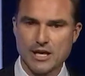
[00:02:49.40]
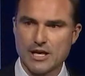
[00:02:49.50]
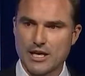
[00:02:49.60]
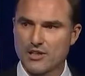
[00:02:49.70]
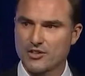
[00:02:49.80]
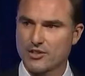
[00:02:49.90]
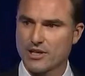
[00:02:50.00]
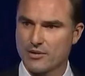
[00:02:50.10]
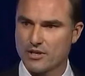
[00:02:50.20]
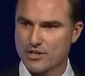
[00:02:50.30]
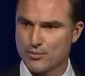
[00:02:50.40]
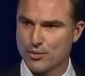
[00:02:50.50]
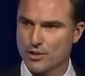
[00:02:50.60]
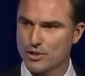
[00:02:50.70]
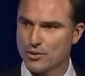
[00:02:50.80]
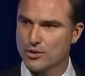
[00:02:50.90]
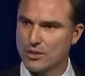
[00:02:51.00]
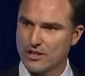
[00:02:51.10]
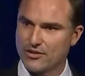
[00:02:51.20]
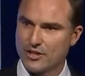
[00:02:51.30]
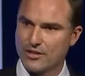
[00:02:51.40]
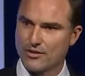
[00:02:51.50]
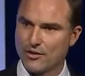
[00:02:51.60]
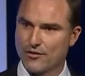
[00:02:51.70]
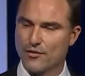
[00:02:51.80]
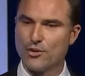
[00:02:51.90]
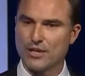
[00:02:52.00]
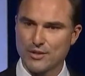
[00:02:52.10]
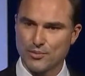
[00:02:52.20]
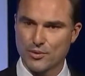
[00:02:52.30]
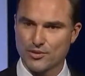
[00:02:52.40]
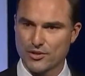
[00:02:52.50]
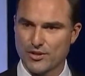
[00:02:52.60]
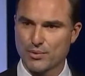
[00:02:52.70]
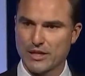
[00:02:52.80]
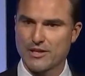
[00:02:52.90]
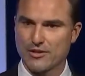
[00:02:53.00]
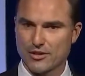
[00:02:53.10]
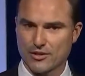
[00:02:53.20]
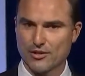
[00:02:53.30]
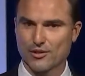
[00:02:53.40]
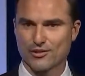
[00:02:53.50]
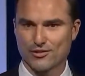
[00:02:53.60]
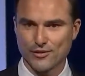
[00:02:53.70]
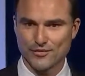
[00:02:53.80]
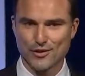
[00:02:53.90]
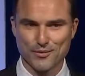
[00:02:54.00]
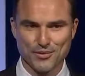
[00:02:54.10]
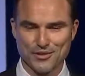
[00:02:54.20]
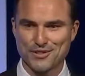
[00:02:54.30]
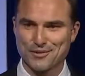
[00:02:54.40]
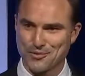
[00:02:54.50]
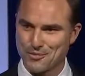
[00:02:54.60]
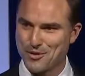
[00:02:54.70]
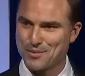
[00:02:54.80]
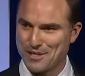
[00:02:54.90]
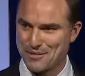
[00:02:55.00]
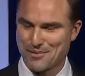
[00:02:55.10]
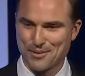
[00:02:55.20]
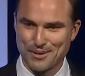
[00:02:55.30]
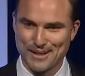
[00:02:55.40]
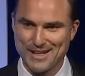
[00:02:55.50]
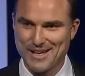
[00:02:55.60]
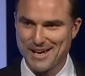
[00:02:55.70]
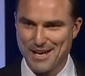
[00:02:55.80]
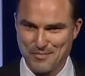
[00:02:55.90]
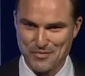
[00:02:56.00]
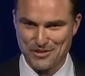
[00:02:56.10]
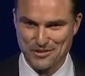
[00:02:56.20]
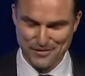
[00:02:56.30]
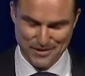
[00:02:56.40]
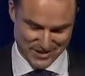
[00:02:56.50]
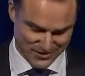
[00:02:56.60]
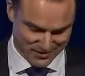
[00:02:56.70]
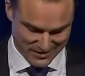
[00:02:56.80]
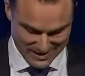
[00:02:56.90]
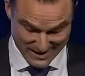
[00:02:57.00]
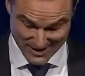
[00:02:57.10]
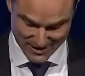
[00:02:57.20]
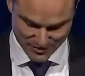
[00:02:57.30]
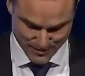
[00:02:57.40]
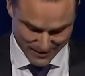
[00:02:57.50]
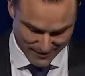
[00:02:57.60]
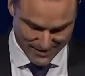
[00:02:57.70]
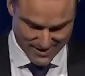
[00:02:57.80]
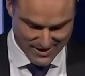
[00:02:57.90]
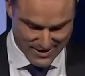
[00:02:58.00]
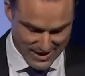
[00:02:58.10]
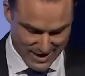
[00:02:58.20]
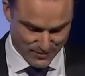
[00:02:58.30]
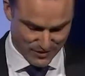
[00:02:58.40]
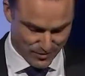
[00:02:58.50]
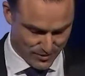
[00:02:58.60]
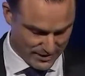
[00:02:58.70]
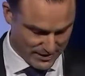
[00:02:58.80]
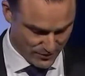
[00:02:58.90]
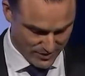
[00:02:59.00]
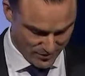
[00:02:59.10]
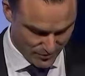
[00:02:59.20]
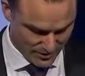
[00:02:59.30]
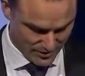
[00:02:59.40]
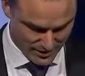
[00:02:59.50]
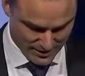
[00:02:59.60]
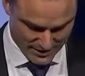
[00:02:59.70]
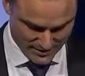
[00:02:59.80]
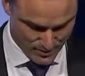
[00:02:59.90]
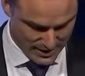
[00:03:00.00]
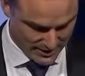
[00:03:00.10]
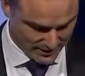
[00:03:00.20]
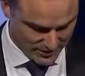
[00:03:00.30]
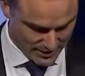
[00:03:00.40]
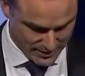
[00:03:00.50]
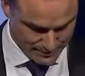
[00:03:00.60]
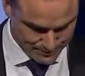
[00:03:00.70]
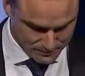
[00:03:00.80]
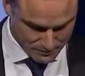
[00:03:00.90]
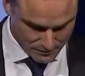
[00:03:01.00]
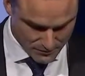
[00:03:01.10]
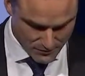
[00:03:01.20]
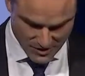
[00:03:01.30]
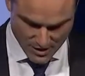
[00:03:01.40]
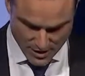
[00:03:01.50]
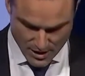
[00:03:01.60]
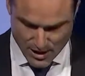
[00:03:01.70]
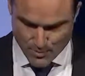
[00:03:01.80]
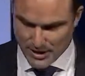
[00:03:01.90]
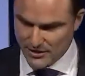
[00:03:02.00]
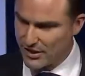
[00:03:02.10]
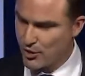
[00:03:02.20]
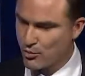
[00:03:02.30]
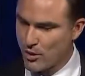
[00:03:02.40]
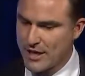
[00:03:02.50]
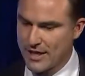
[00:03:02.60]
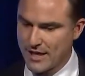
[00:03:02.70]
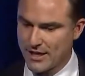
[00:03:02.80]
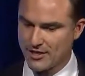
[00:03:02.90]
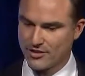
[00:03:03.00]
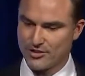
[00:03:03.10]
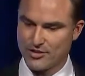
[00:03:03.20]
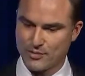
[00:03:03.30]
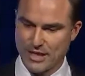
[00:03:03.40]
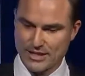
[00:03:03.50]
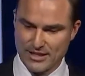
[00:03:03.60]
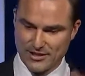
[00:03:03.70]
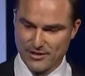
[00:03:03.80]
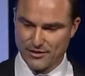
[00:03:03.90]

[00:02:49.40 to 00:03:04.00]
in Australia are actually pretty good, is that of all the airports on the planet that could knock us off top position, it was Melbourne Airport just last month. So we're trying to get them back next year. But to help round out our decision making, the